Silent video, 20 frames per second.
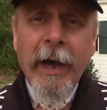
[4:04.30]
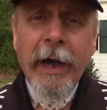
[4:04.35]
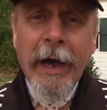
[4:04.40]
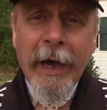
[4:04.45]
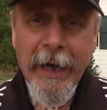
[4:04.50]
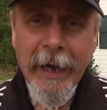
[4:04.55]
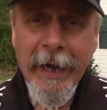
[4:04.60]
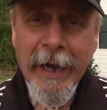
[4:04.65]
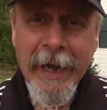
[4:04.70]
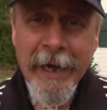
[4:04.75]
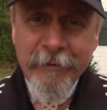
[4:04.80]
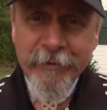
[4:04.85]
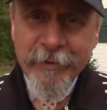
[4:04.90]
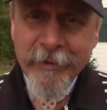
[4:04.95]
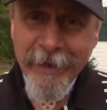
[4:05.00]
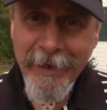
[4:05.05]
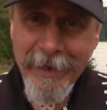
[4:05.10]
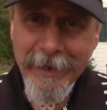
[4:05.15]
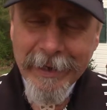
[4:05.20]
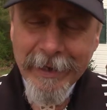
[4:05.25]
I have
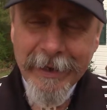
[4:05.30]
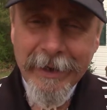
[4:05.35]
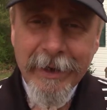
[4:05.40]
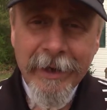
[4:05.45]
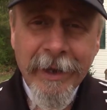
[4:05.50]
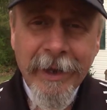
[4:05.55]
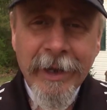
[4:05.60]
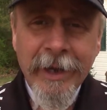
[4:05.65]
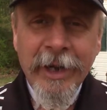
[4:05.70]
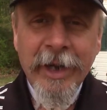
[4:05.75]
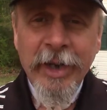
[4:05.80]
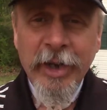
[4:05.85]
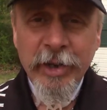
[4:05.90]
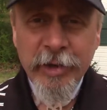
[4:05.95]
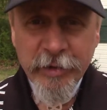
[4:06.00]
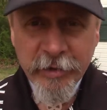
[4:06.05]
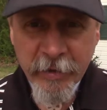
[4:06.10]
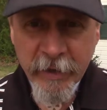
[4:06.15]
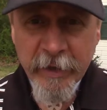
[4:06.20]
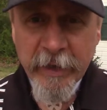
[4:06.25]
taken
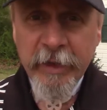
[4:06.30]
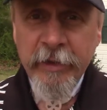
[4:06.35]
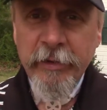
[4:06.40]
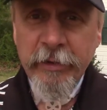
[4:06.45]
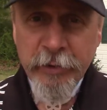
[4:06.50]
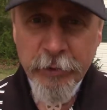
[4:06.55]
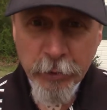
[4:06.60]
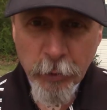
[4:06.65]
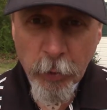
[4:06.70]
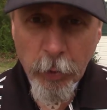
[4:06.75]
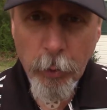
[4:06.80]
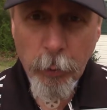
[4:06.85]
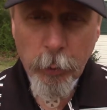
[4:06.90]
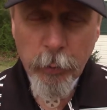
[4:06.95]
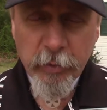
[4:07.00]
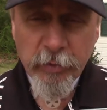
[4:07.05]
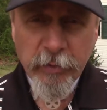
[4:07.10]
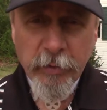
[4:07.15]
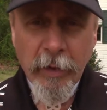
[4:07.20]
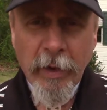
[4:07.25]
10
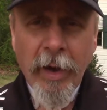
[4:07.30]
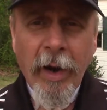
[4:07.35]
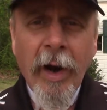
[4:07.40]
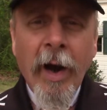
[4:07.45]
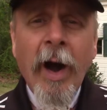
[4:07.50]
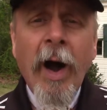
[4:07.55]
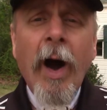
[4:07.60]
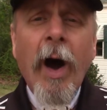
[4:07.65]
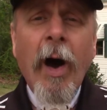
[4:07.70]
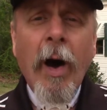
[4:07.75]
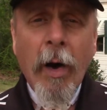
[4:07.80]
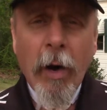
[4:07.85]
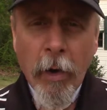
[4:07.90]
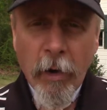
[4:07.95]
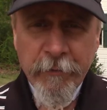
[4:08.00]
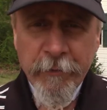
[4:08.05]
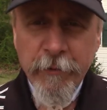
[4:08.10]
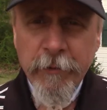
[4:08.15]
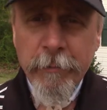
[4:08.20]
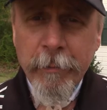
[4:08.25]
strokes
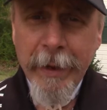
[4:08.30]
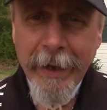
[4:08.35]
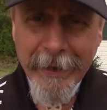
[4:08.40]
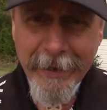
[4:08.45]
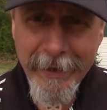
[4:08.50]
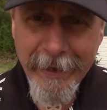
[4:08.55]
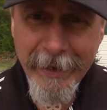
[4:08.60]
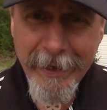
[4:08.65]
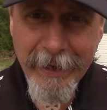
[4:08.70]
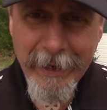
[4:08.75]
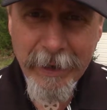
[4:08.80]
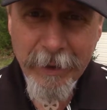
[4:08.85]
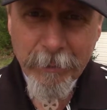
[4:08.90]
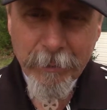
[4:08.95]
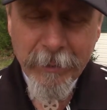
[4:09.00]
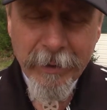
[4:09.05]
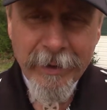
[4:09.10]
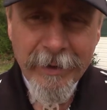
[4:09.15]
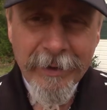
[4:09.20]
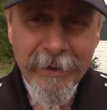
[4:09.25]
off of my
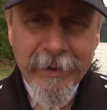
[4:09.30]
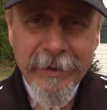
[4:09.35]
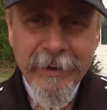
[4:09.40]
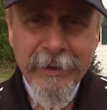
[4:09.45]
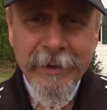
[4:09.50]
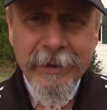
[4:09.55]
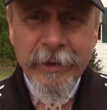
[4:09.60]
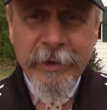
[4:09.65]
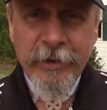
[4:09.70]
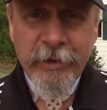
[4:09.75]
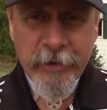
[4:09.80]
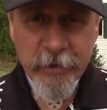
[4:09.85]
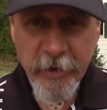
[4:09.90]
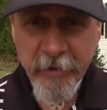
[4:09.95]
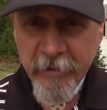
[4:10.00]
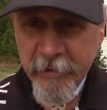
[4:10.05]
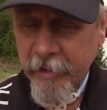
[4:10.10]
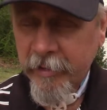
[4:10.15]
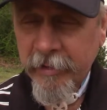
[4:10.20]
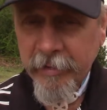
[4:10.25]
game
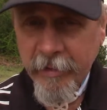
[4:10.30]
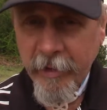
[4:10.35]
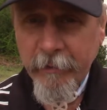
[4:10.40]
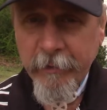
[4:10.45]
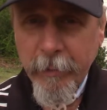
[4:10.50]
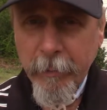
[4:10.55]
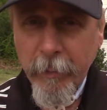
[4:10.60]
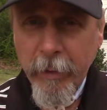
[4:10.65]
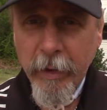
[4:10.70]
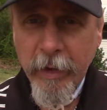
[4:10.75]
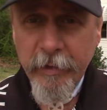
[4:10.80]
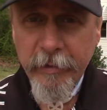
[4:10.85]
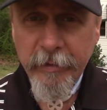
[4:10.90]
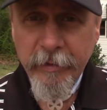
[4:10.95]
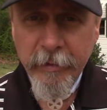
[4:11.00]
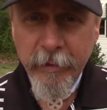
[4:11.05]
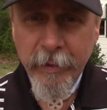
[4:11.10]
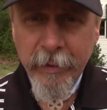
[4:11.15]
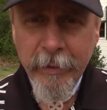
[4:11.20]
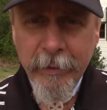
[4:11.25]
just in seven
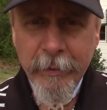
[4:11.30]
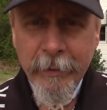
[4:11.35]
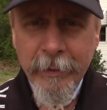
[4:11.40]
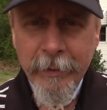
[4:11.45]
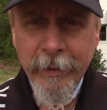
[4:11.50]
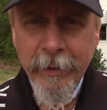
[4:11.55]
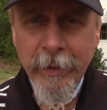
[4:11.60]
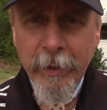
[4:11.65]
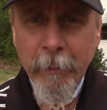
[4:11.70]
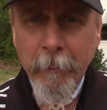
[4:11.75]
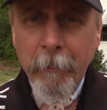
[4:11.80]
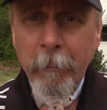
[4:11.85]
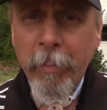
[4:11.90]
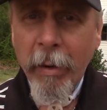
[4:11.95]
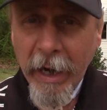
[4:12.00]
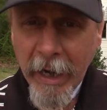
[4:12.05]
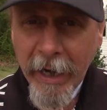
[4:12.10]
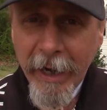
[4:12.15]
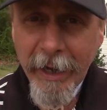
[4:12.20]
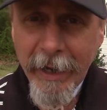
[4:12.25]
months
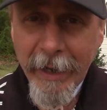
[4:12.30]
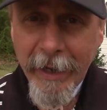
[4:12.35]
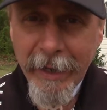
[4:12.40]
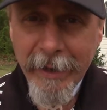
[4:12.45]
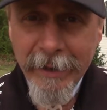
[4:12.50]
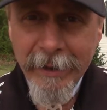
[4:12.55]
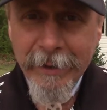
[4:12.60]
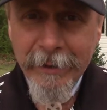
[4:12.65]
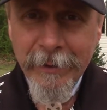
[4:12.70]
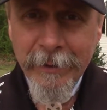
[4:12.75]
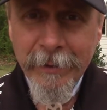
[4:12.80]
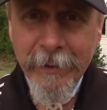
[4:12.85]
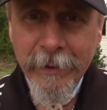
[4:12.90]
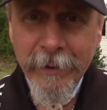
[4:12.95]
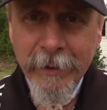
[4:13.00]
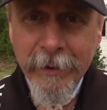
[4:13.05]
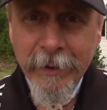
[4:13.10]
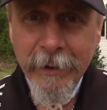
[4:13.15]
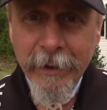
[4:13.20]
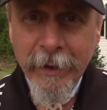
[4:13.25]
by
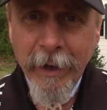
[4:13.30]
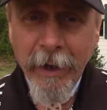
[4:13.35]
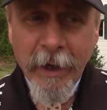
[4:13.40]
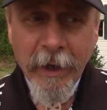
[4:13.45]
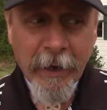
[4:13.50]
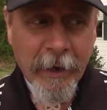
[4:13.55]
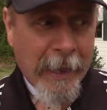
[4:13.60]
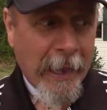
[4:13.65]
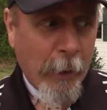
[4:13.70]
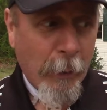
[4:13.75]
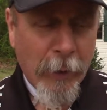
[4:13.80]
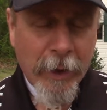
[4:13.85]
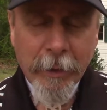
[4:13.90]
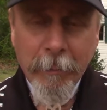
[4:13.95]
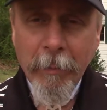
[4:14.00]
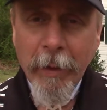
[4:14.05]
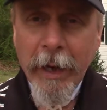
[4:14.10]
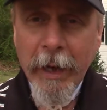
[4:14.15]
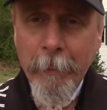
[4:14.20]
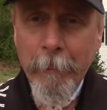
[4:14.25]
allowing
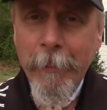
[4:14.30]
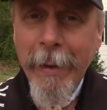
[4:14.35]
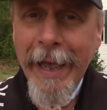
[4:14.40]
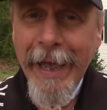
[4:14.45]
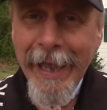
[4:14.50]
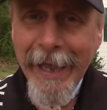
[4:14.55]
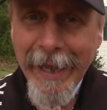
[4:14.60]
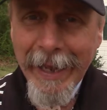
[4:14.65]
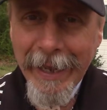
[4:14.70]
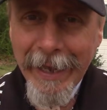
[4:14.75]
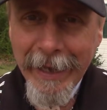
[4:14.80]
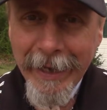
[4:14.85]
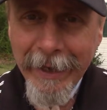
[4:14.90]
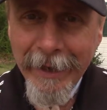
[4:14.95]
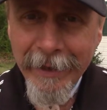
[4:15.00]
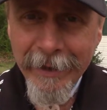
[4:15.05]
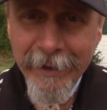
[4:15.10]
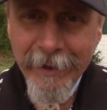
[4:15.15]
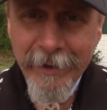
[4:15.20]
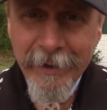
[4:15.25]
my bag